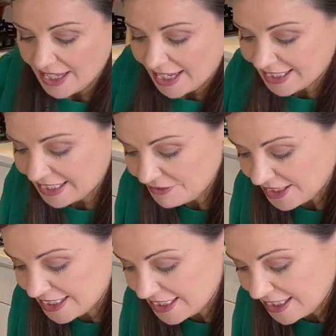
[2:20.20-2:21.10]
And give
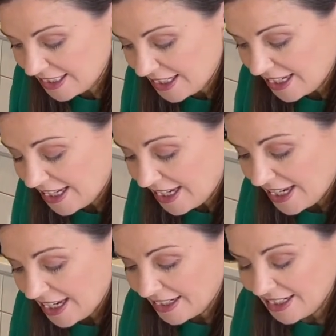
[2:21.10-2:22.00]
that
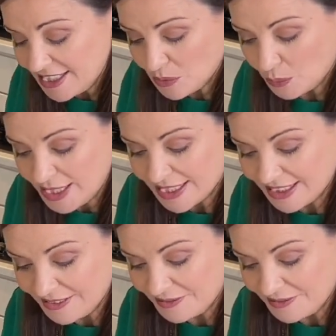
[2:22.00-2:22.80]
a nice whisk.